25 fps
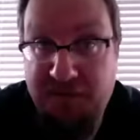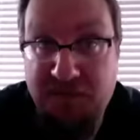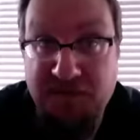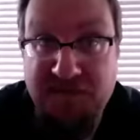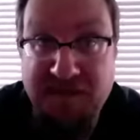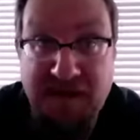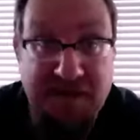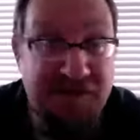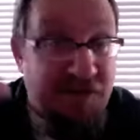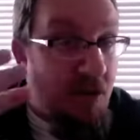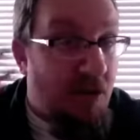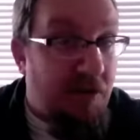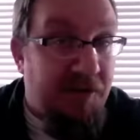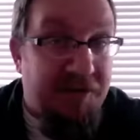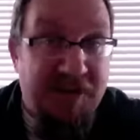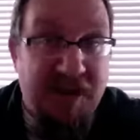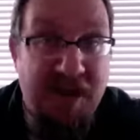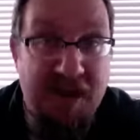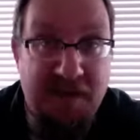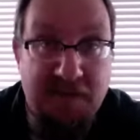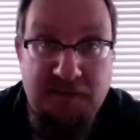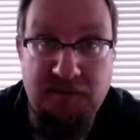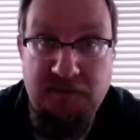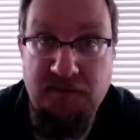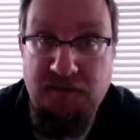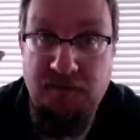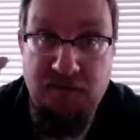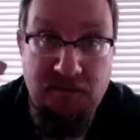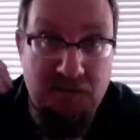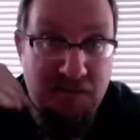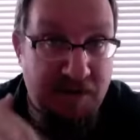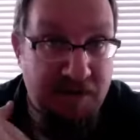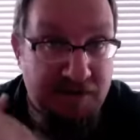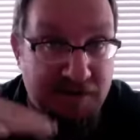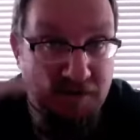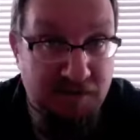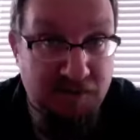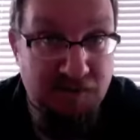puts out. That's all it says. You know,
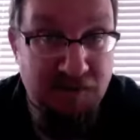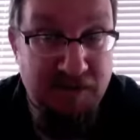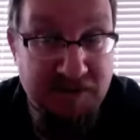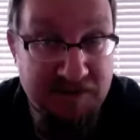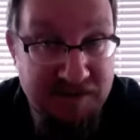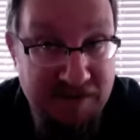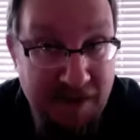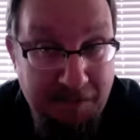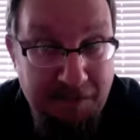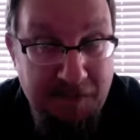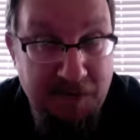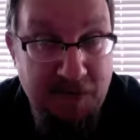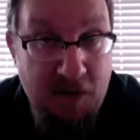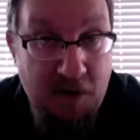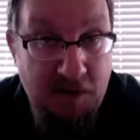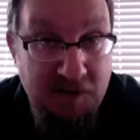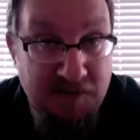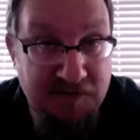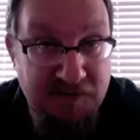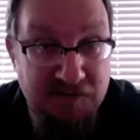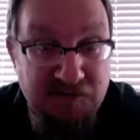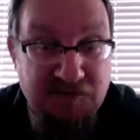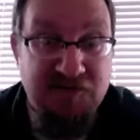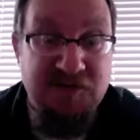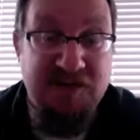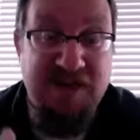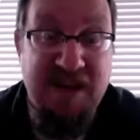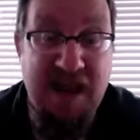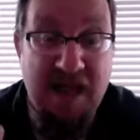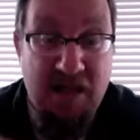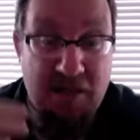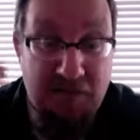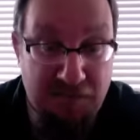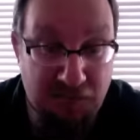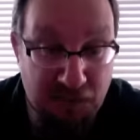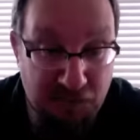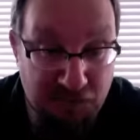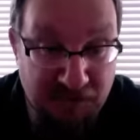basically, we accept the Constitution that
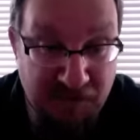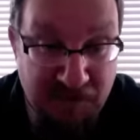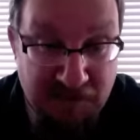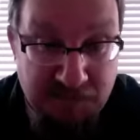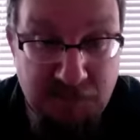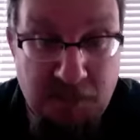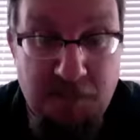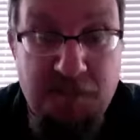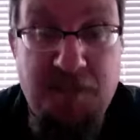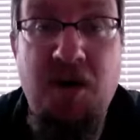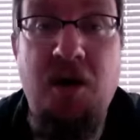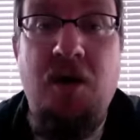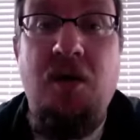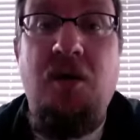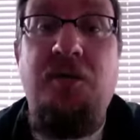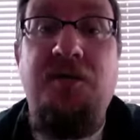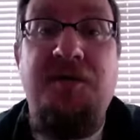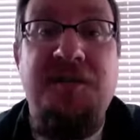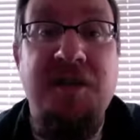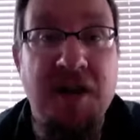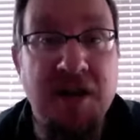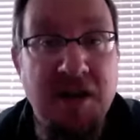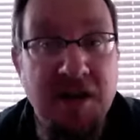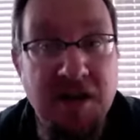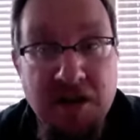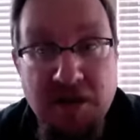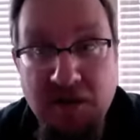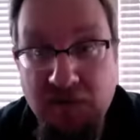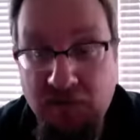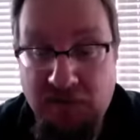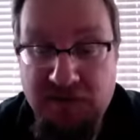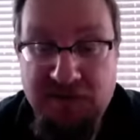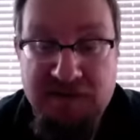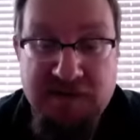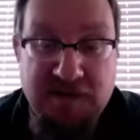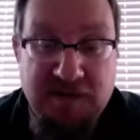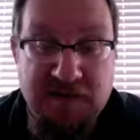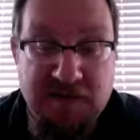California has proposed,
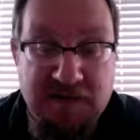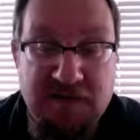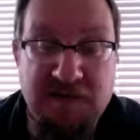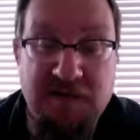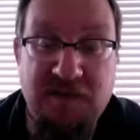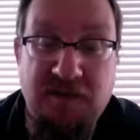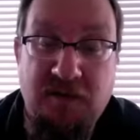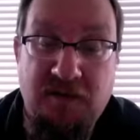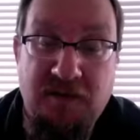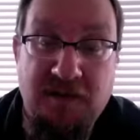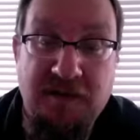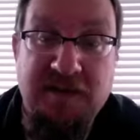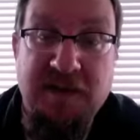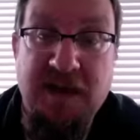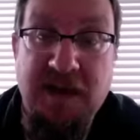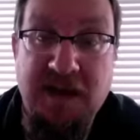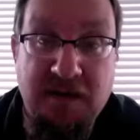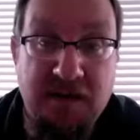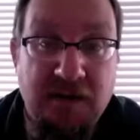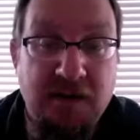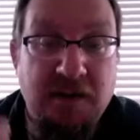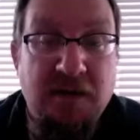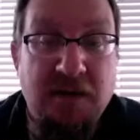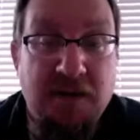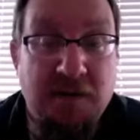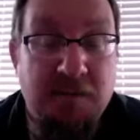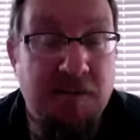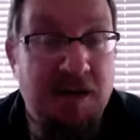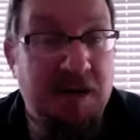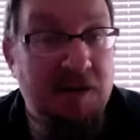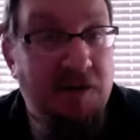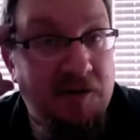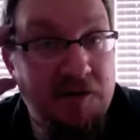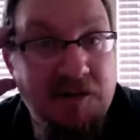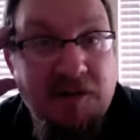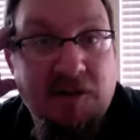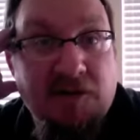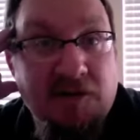which is, you know, that they
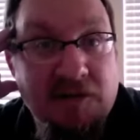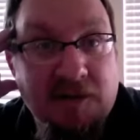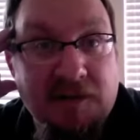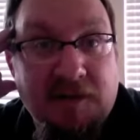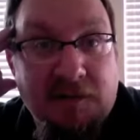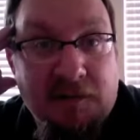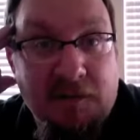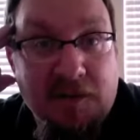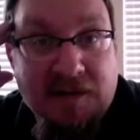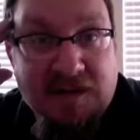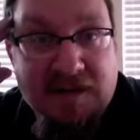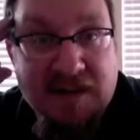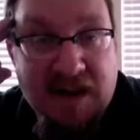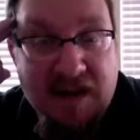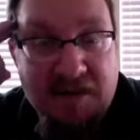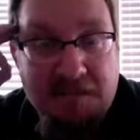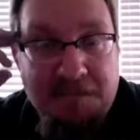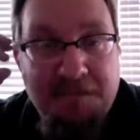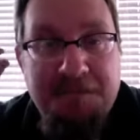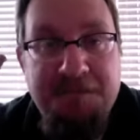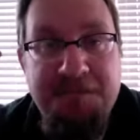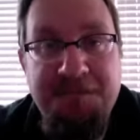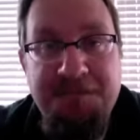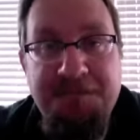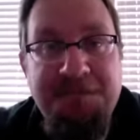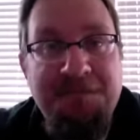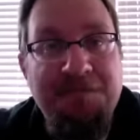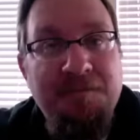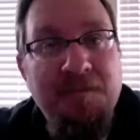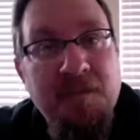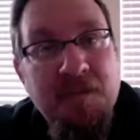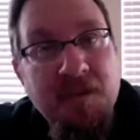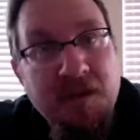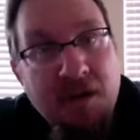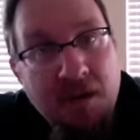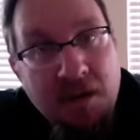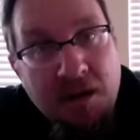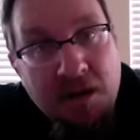enter the Union as a free state.
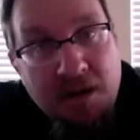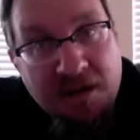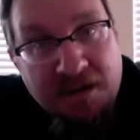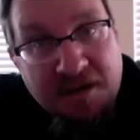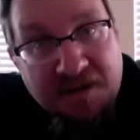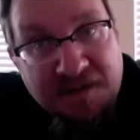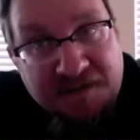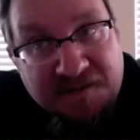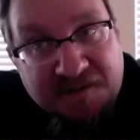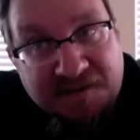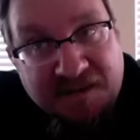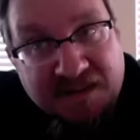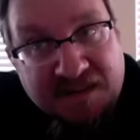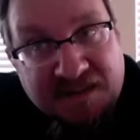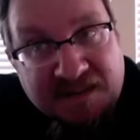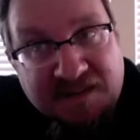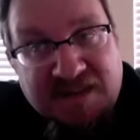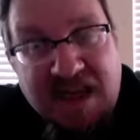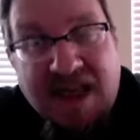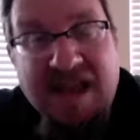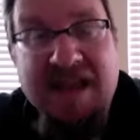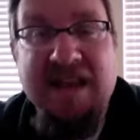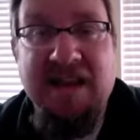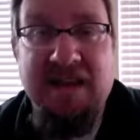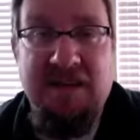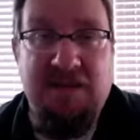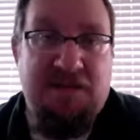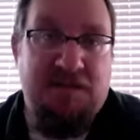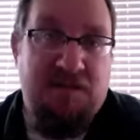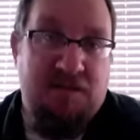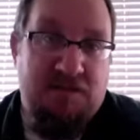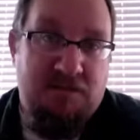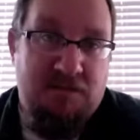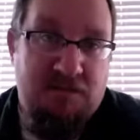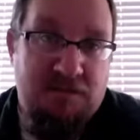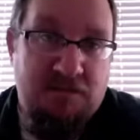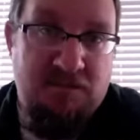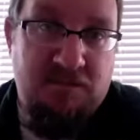The second
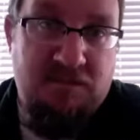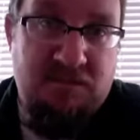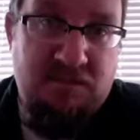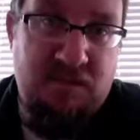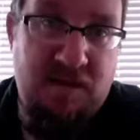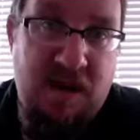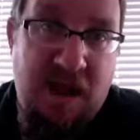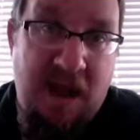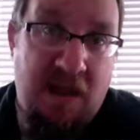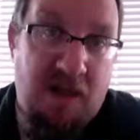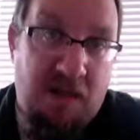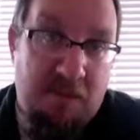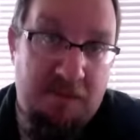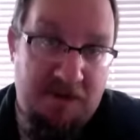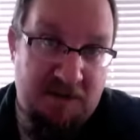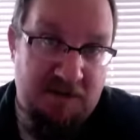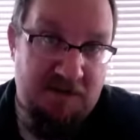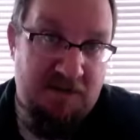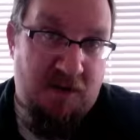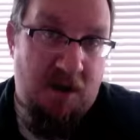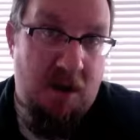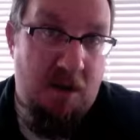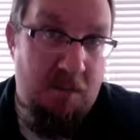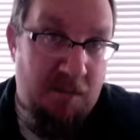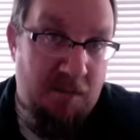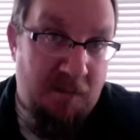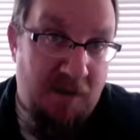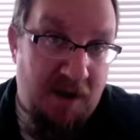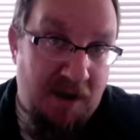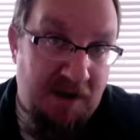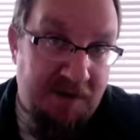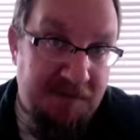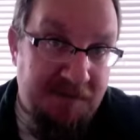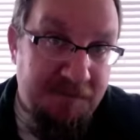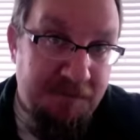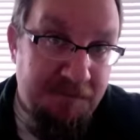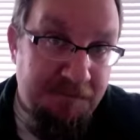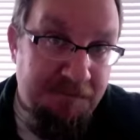element of the
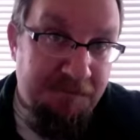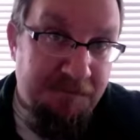compromise